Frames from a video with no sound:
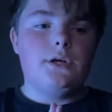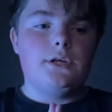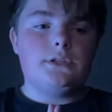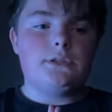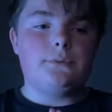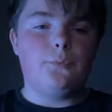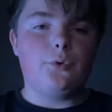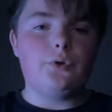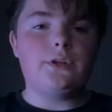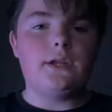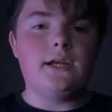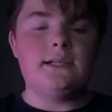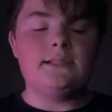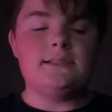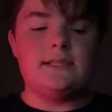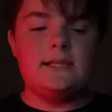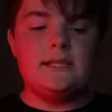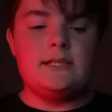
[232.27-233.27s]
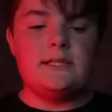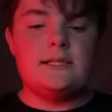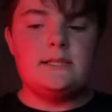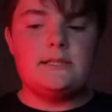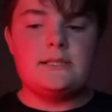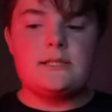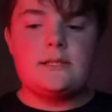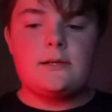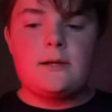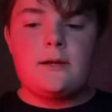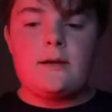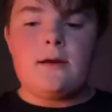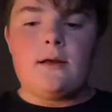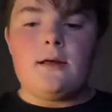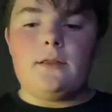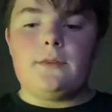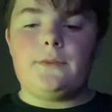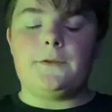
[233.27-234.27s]
Some more things is
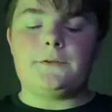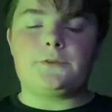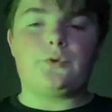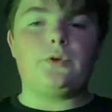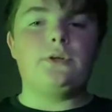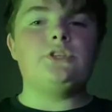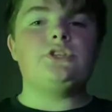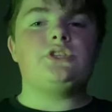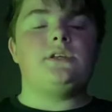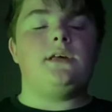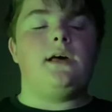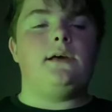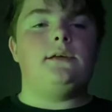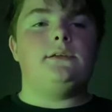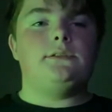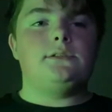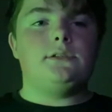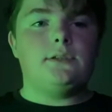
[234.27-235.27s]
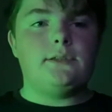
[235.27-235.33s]
the screen size.